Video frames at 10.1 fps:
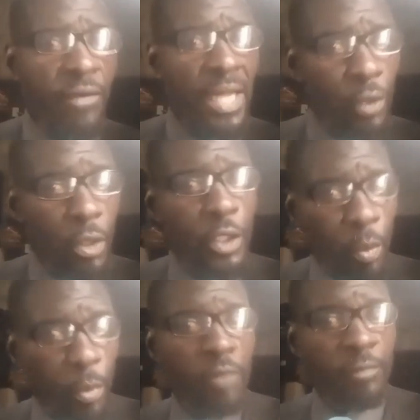I told the
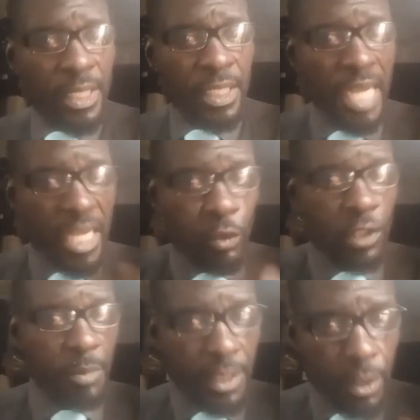Oba of Benin as we
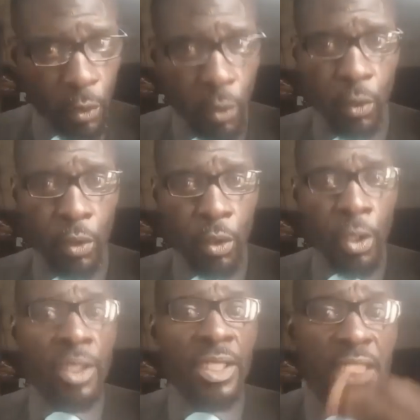speak, no.
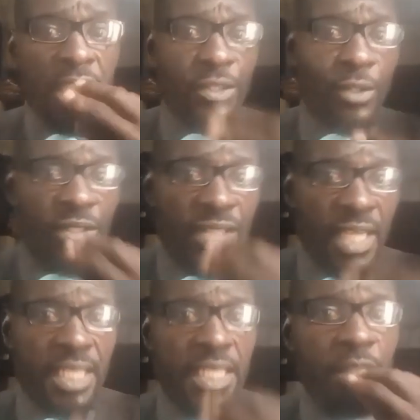He is not
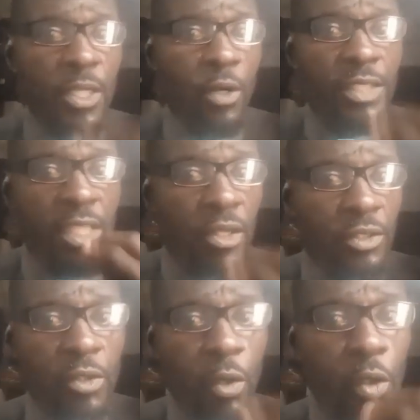saying it because he does
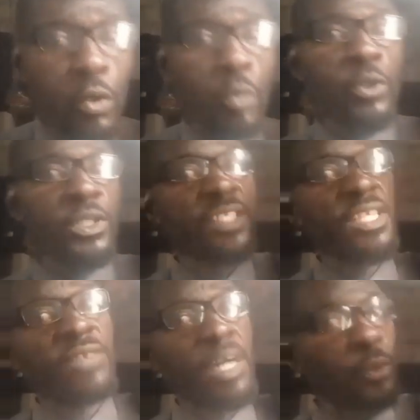not want to put
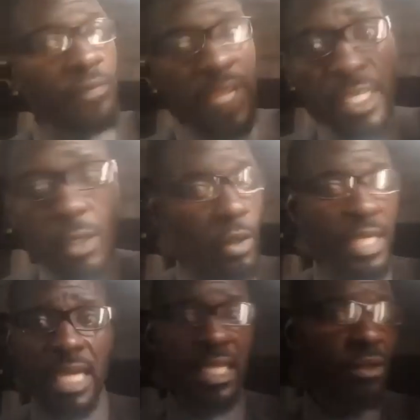himself above any
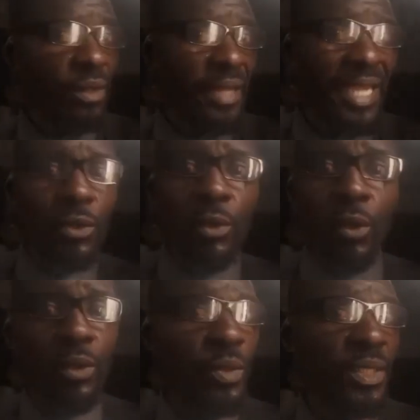other, in order to
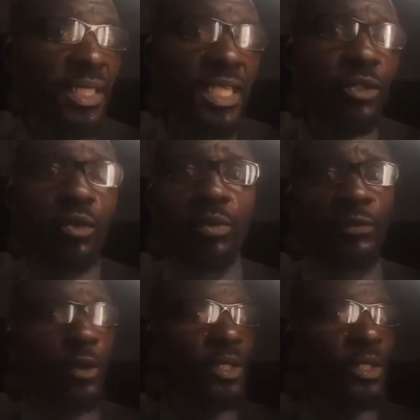not to create room for